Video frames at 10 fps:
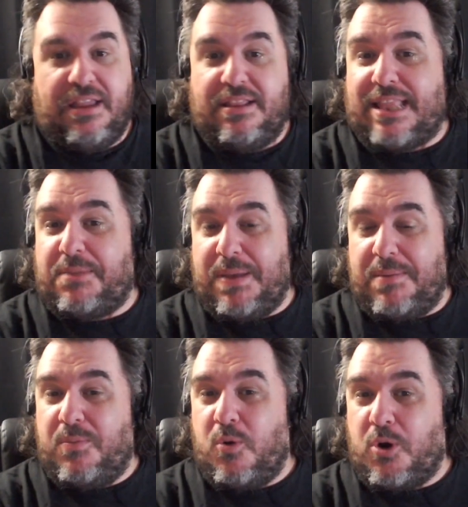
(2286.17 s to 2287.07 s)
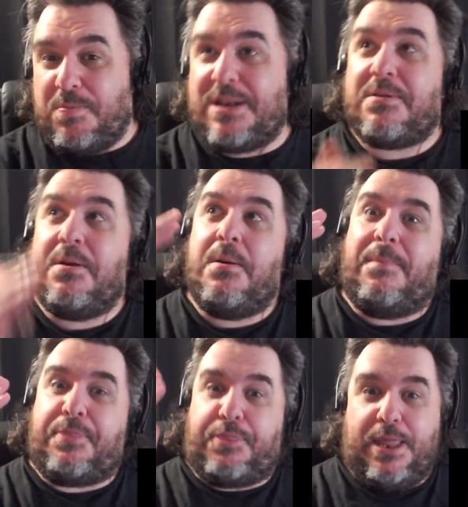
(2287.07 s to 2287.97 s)
That's a bit morbid,
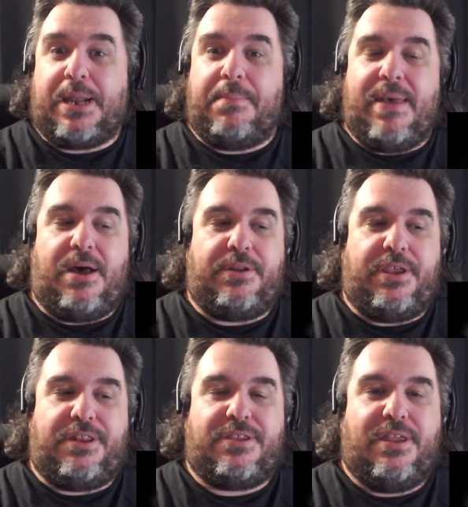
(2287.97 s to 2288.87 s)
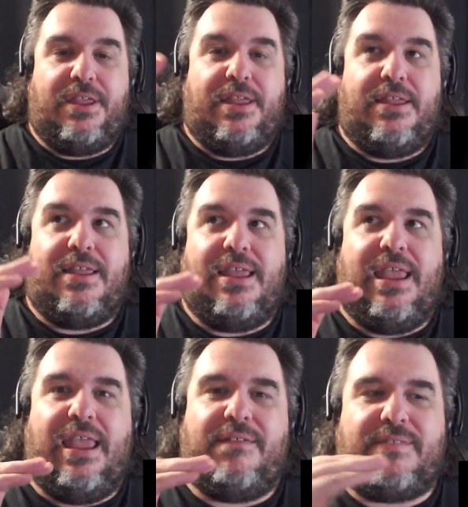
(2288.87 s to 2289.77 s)
but think about it.
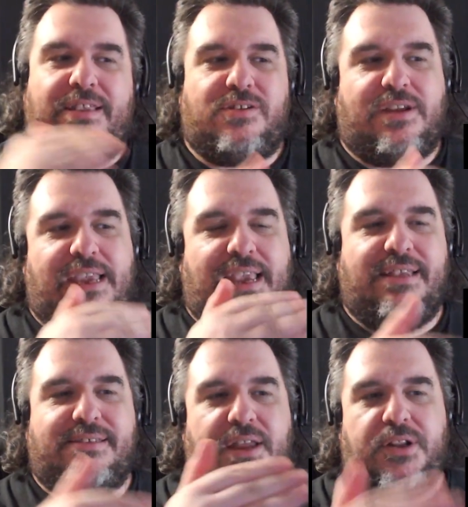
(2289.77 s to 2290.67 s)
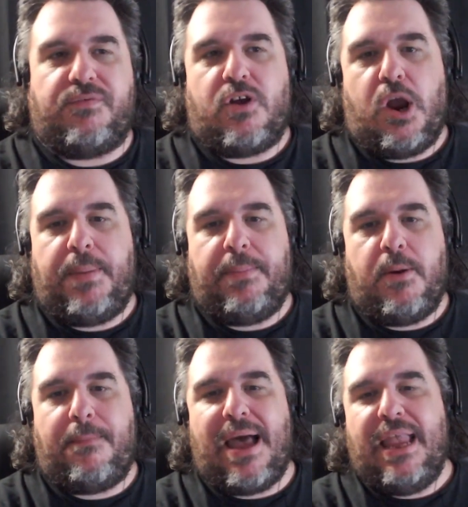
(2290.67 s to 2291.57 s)
If these are keys that require people
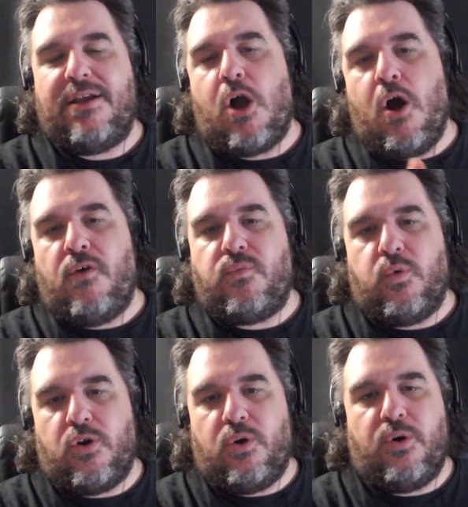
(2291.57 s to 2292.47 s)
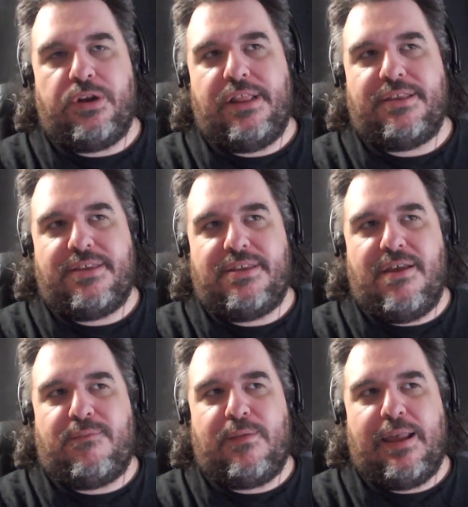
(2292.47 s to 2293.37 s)
buying off world and
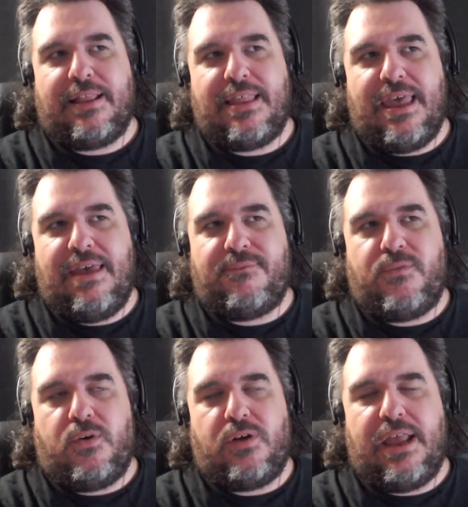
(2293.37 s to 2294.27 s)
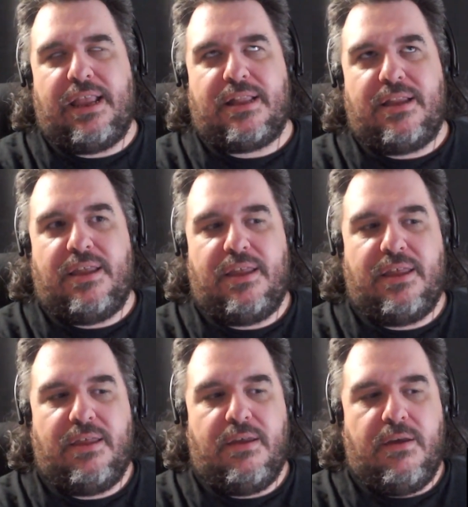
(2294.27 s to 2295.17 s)
stuff like that for
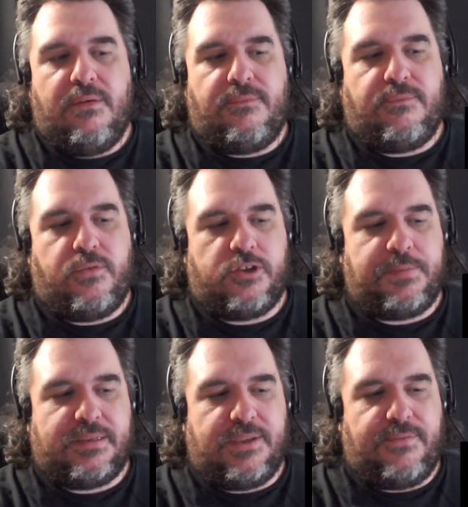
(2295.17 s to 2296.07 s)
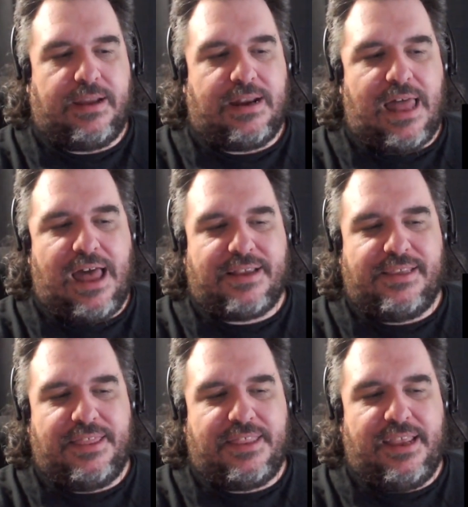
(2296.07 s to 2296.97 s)
specific locks
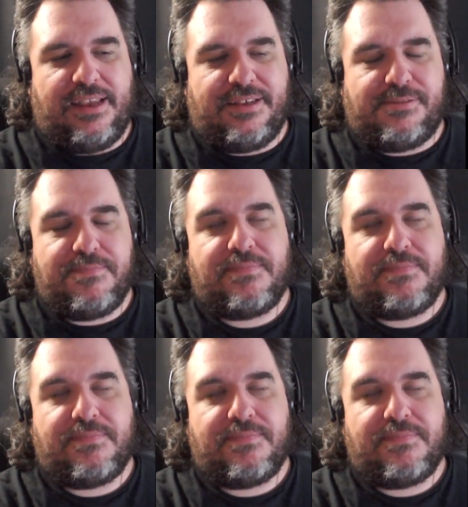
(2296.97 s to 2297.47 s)
and things,